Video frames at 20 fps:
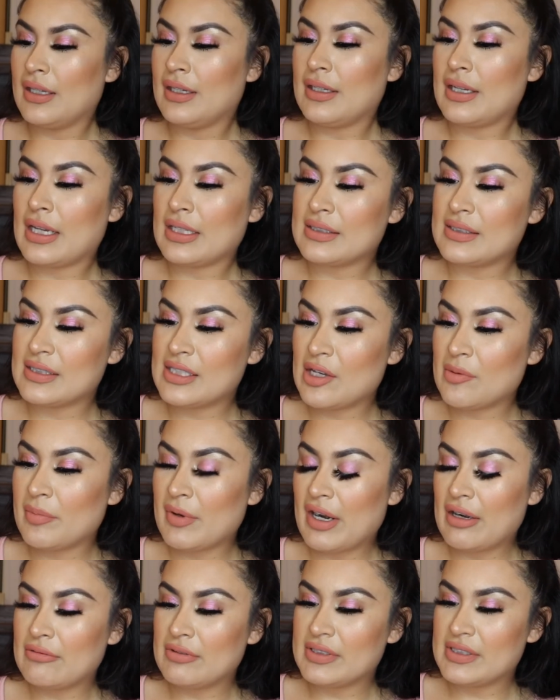Next up,
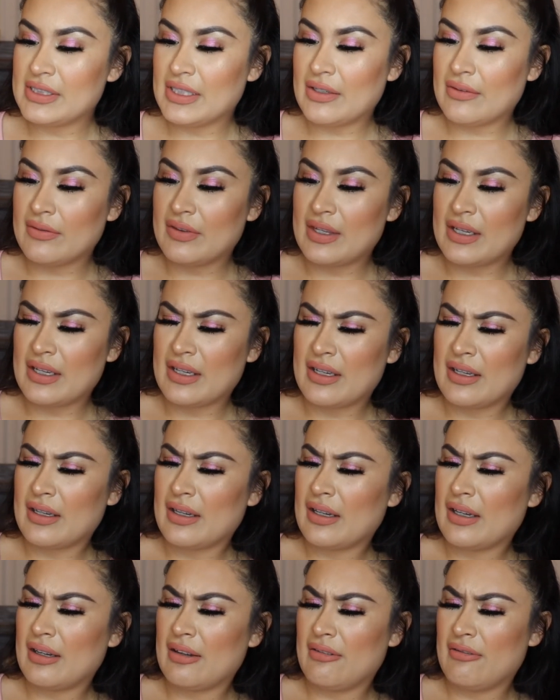I received the
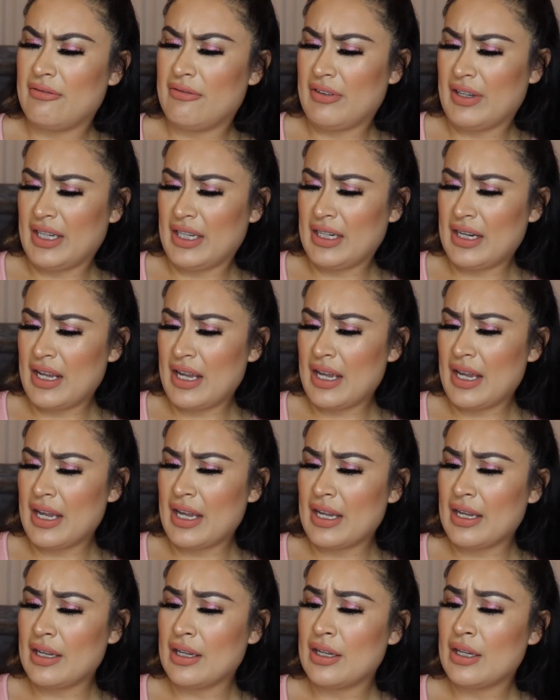
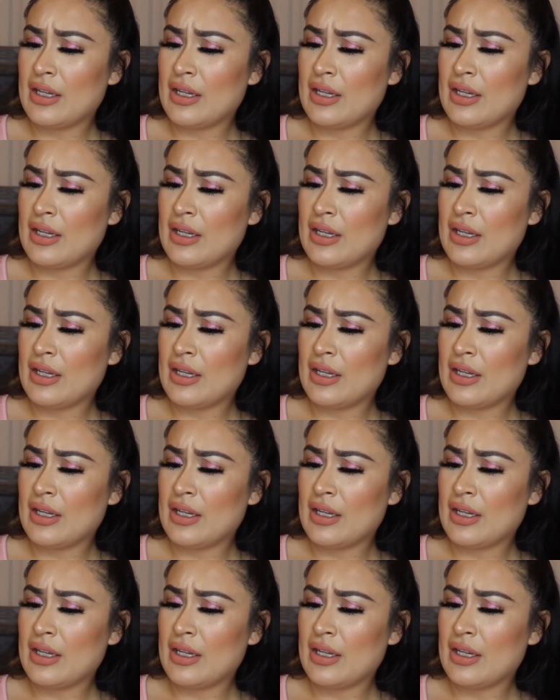Avene